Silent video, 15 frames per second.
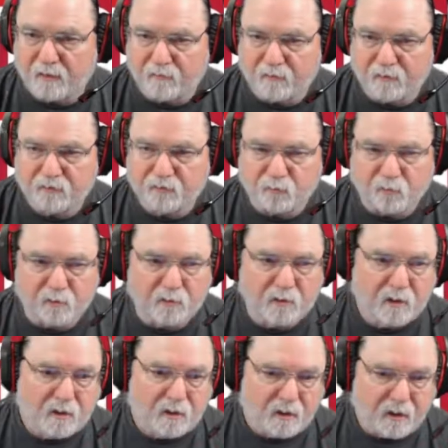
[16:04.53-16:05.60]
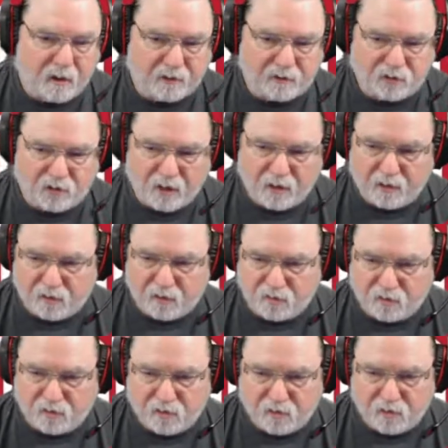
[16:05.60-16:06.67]
this one, I
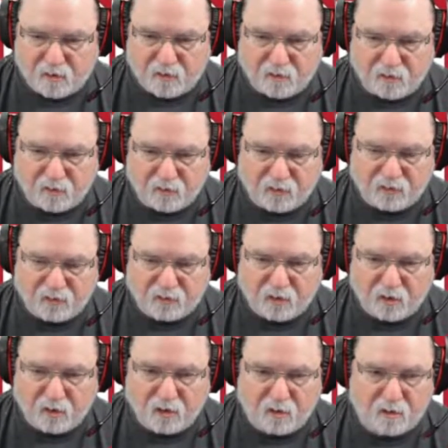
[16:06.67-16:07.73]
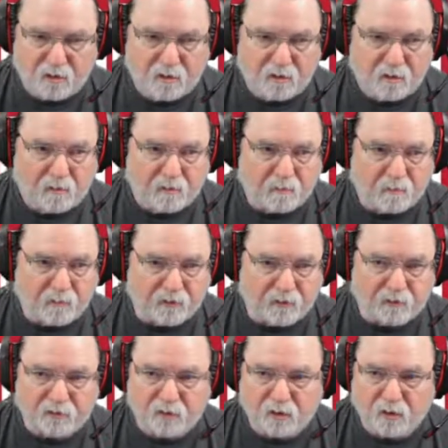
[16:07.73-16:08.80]
changed this yaw,
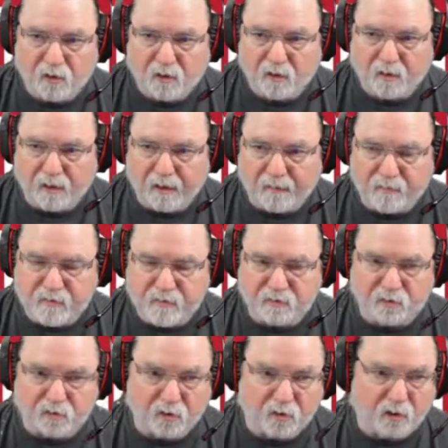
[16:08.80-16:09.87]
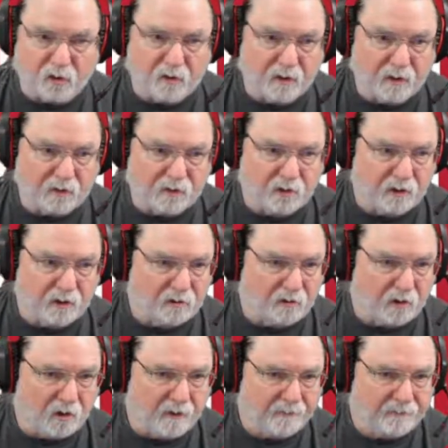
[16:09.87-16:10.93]
and this yaw. I tried to
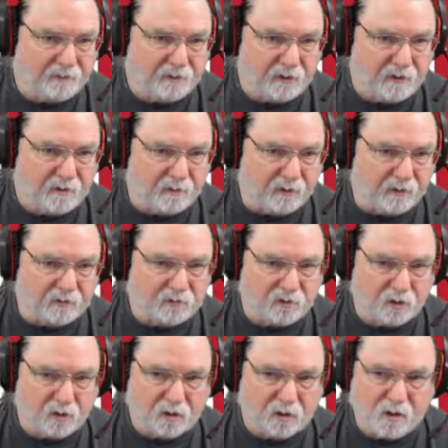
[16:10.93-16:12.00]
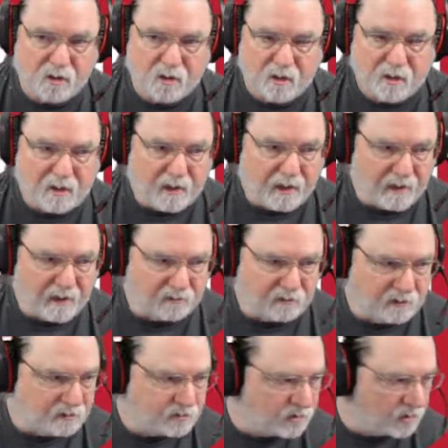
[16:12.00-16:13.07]
offset this yaw and
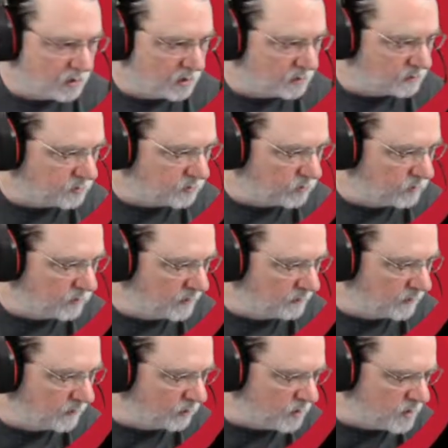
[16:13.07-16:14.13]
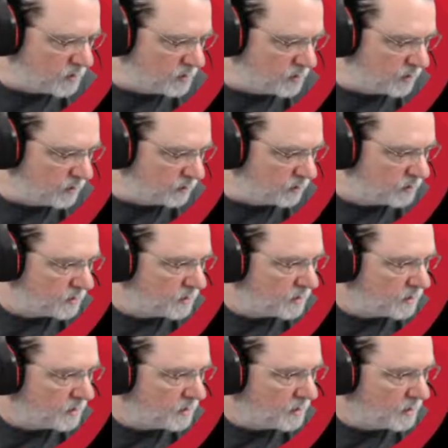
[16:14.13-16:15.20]
this yaw to mimic one another.
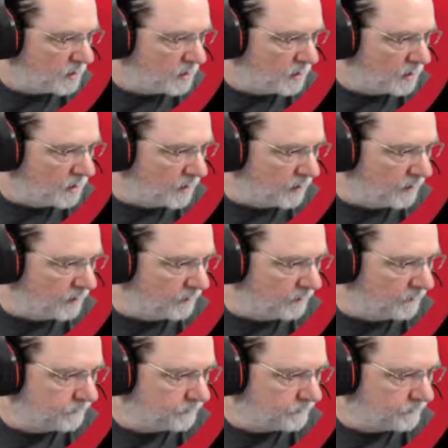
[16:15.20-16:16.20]
And